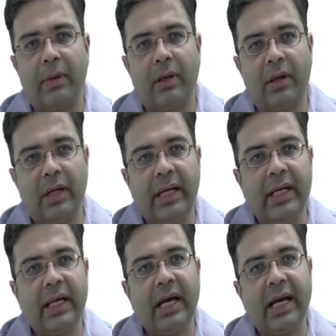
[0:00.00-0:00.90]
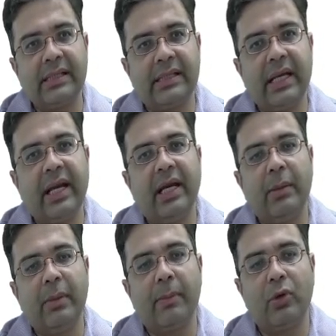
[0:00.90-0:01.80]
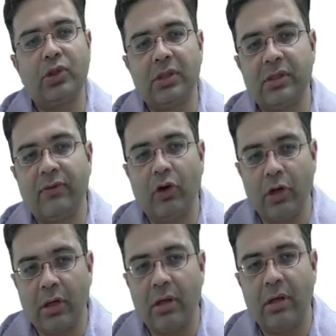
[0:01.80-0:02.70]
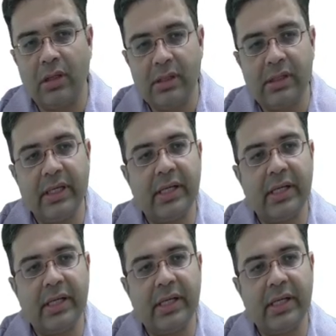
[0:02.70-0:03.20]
uh, India has three endemic portions for C.